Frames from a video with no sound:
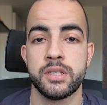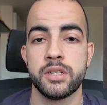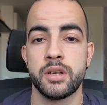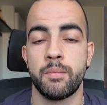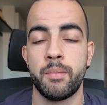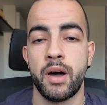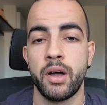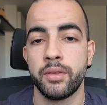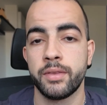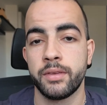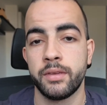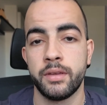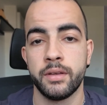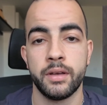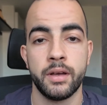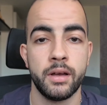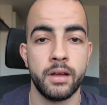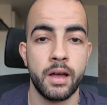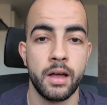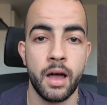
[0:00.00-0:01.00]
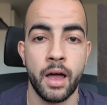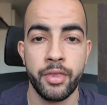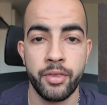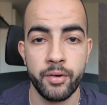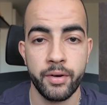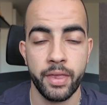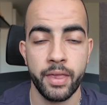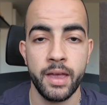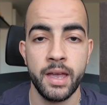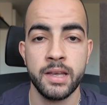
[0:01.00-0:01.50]
about other
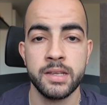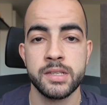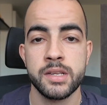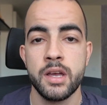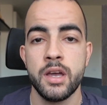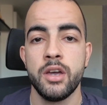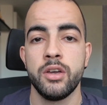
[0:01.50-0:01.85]
things,